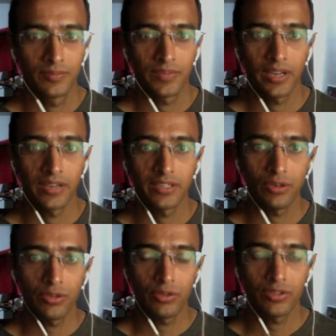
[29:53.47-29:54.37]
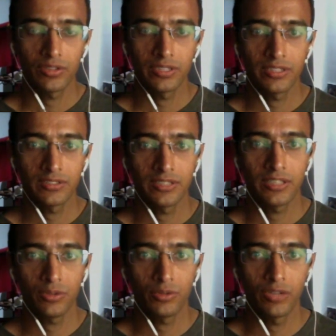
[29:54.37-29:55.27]
and then you are doing the things that
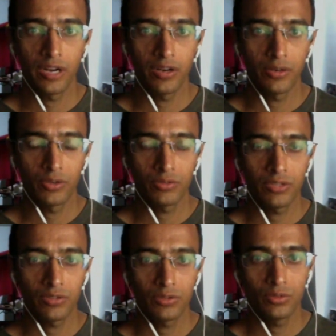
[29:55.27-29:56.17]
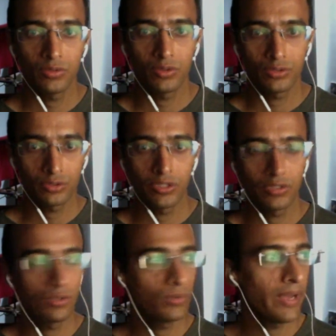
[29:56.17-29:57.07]
you don't want to do or shouldn't
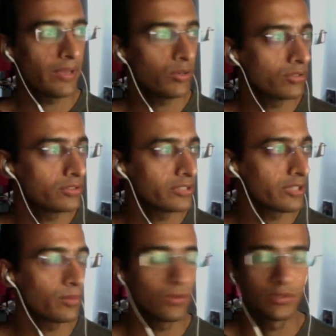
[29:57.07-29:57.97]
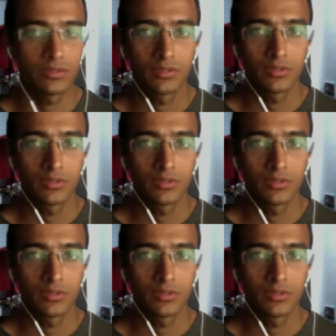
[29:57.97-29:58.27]
do by your own set of rules.